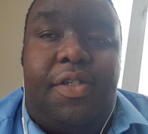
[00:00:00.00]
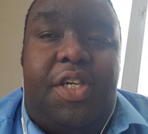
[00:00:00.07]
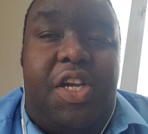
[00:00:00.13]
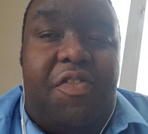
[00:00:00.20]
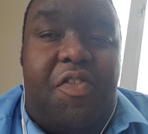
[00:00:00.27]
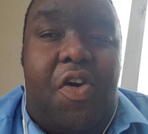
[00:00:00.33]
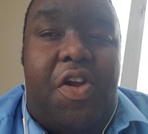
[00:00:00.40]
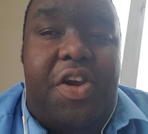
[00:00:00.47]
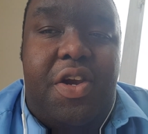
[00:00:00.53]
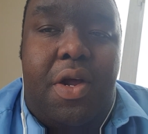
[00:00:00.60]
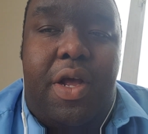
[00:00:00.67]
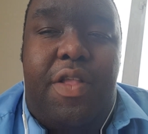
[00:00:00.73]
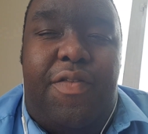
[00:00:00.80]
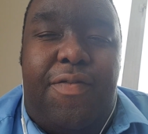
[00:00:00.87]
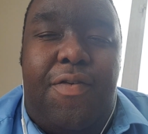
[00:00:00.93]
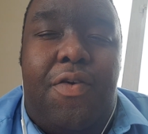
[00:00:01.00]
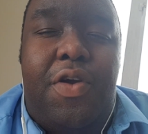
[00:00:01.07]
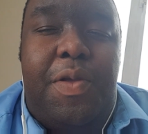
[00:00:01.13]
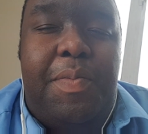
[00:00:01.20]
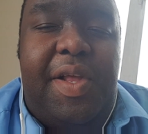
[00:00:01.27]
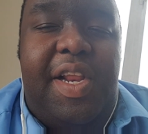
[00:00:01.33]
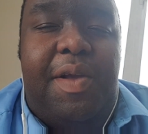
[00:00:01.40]
Could have got a nice
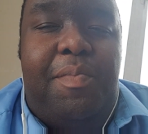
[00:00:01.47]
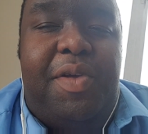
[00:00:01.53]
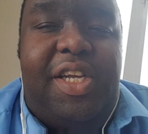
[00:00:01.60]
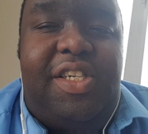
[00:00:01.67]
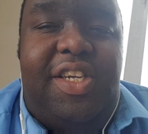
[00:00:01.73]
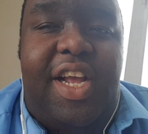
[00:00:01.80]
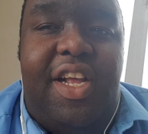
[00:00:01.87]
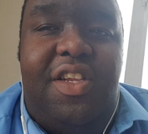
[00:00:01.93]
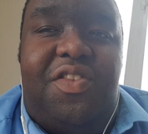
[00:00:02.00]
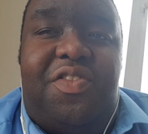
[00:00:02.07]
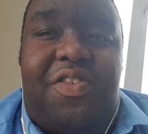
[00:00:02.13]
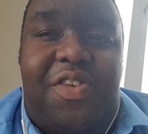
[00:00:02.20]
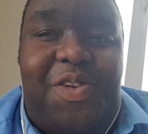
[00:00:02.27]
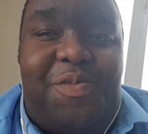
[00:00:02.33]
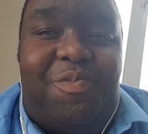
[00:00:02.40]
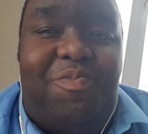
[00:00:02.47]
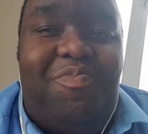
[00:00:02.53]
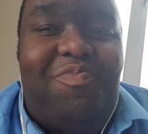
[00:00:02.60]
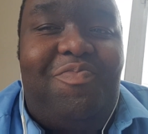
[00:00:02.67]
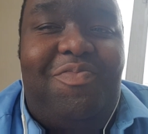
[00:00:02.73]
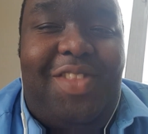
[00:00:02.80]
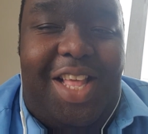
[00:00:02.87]
40 million bit of change for him.
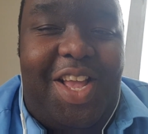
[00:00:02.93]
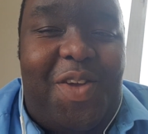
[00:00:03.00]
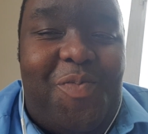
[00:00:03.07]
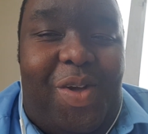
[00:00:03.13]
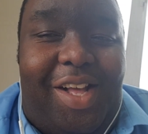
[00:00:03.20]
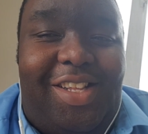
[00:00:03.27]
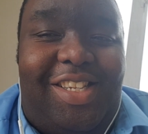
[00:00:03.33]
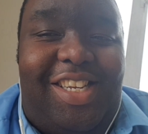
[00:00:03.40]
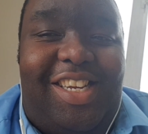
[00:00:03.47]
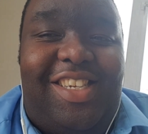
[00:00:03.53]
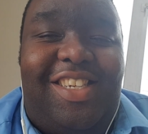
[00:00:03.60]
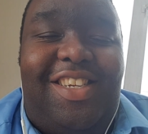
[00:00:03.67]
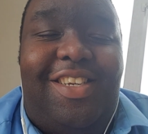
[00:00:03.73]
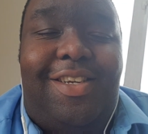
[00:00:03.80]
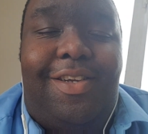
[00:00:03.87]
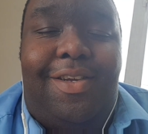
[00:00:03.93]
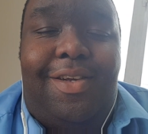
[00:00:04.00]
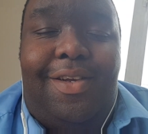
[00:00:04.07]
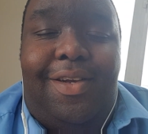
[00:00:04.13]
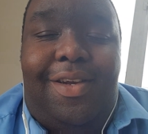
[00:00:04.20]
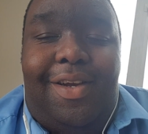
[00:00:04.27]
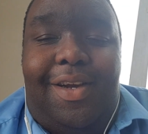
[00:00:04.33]
Think about
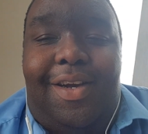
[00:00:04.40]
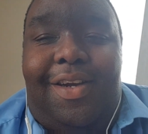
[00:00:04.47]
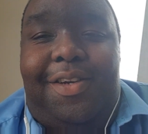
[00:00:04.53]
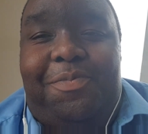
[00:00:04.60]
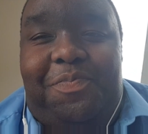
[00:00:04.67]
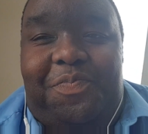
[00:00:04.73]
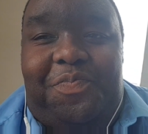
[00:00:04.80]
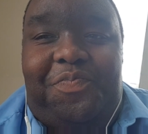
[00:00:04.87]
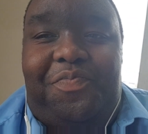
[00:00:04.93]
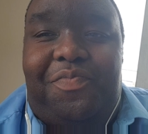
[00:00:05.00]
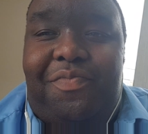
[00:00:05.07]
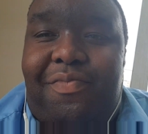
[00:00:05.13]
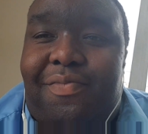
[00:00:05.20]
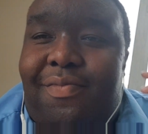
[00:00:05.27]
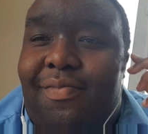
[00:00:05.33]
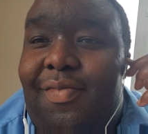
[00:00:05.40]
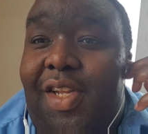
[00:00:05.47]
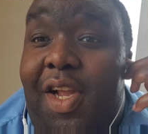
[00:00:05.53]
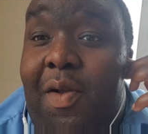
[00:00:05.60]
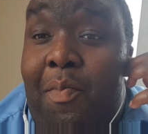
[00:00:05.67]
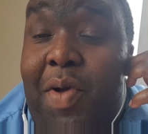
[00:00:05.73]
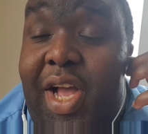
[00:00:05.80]
that.
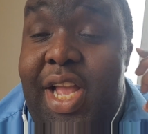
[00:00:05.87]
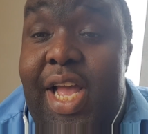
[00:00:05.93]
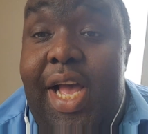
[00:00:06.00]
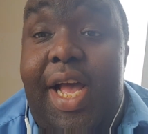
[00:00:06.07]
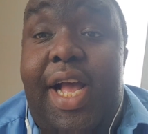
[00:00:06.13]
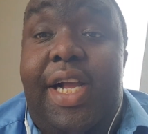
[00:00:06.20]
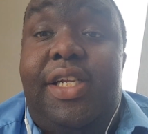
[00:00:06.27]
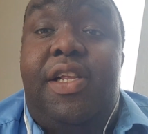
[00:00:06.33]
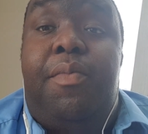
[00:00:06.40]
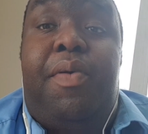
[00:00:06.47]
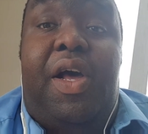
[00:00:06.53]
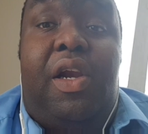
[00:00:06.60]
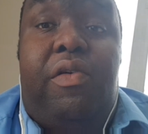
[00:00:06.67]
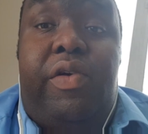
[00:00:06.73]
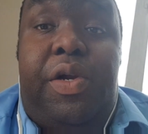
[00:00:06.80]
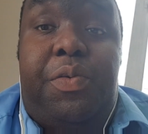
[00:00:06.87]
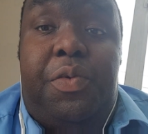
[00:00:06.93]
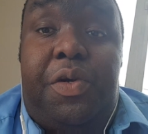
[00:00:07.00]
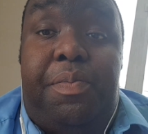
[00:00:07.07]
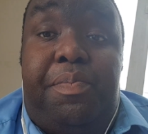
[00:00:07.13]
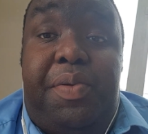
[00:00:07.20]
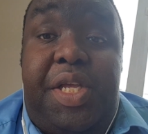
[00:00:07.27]
But yeah, Hector Bellerin
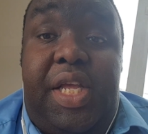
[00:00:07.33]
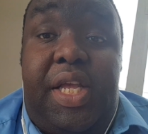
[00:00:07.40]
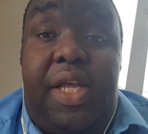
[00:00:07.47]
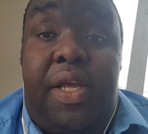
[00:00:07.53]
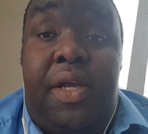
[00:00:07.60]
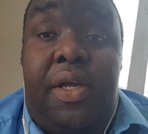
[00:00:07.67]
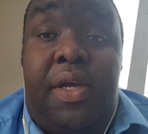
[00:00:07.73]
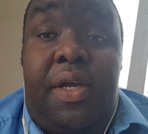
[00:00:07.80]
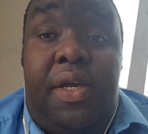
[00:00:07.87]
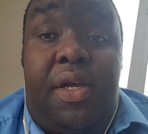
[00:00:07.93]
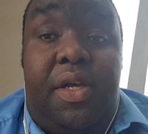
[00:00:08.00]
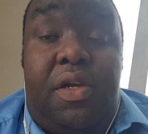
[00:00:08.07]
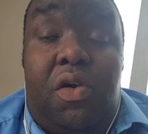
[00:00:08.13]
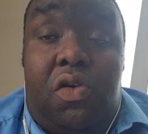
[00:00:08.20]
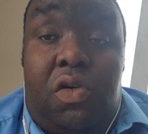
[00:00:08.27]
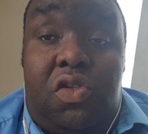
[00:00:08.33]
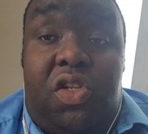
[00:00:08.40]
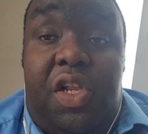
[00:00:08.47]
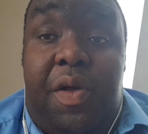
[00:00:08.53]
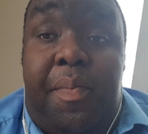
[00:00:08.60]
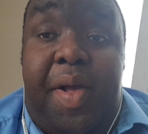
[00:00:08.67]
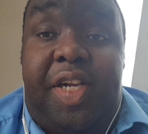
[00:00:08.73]
would be
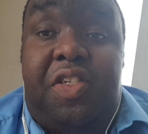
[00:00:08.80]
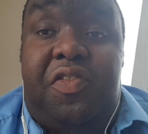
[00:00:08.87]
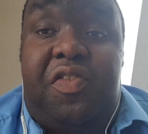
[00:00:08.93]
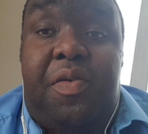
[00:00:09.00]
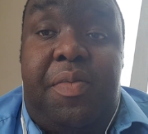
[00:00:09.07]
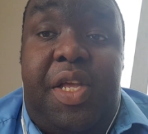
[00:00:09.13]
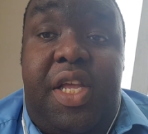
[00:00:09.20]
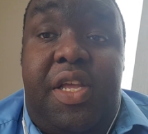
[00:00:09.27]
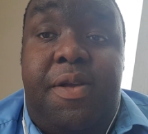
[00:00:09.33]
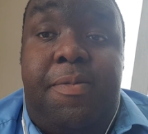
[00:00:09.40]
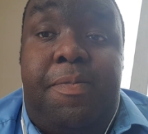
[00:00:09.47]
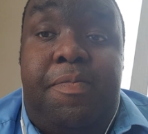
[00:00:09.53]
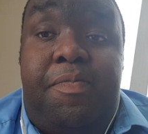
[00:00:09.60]
to the bench for me.